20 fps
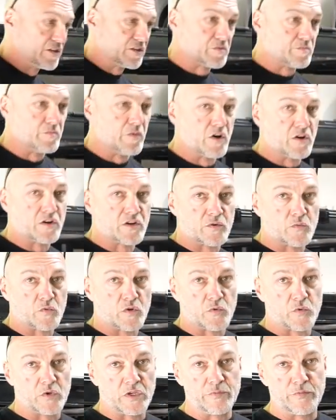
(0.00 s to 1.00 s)
this motor
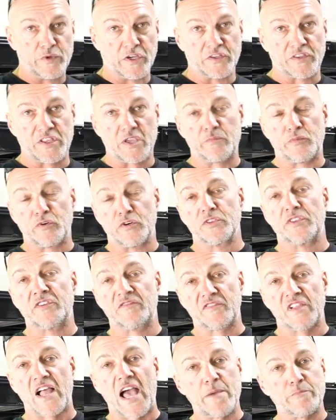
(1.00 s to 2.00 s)
were rebuilt. They pulled the
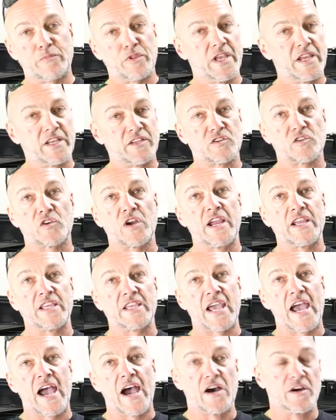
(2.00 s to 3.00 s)
flat plane
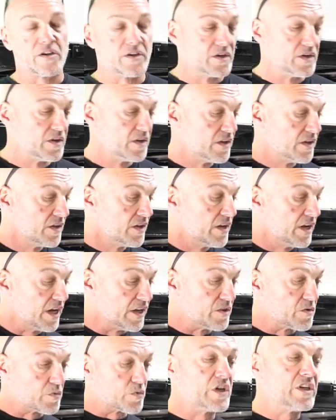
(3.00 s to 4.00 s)
crank out.
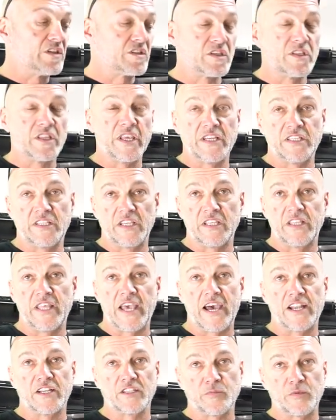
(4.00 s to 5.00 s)
And the reason they did
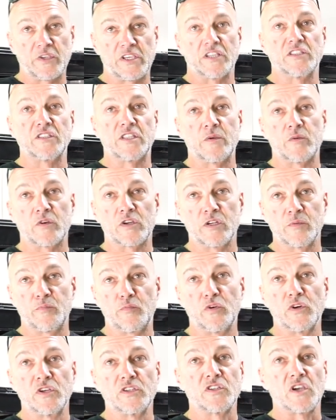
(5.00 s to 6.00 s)
that is because they were going to
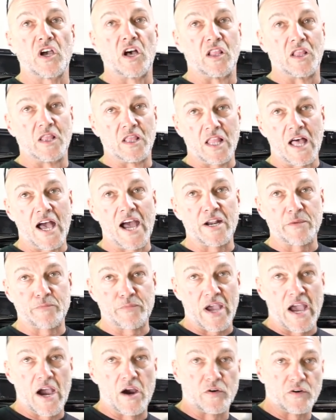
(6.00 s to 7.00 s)
push a lot of
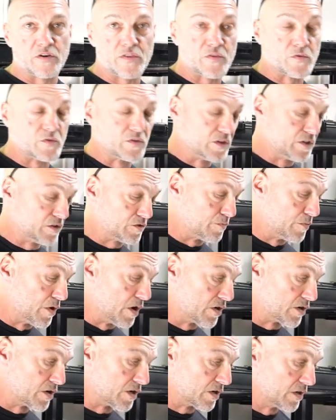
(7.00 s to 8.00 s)
power through this
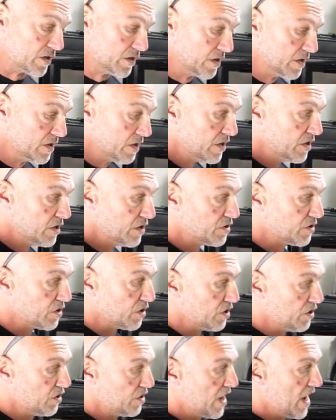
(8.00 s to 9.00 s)
motor. So
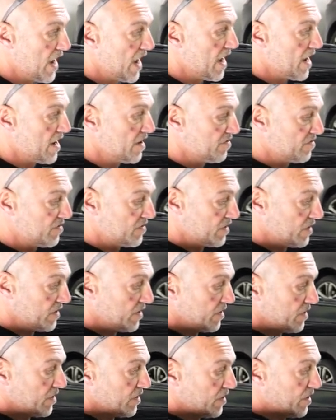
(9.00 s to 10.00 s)
you have
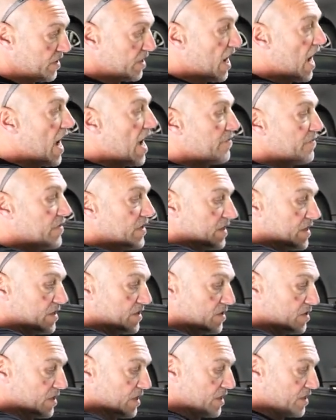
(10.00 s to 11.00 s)
the
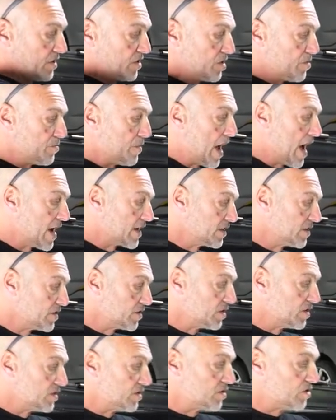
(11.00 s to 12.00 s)
obvious is the
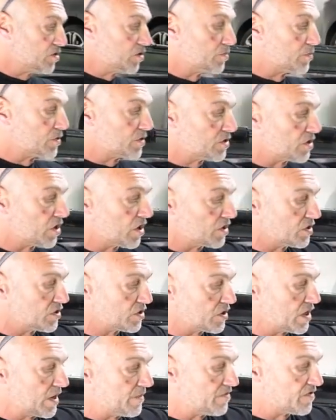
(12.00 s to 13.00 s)
Magnuson
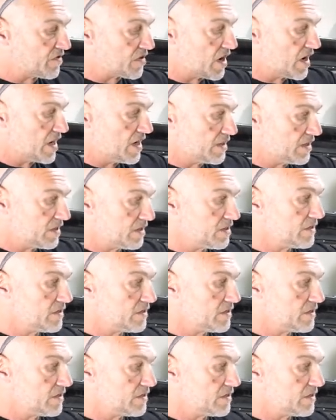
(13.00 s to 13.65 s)
supercharger up front.